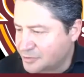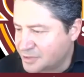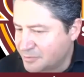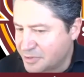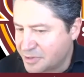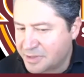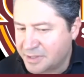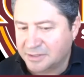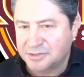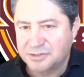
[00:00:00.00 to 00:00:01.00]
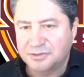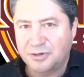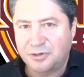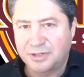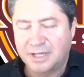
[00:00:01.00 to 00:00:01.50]
are some of the things you
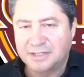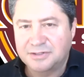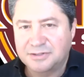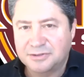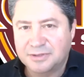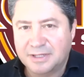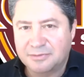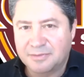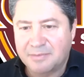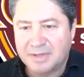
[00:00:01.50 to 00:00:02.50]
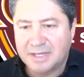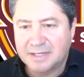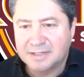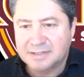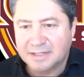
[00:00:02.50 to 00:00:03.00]
hold on to that it might be his,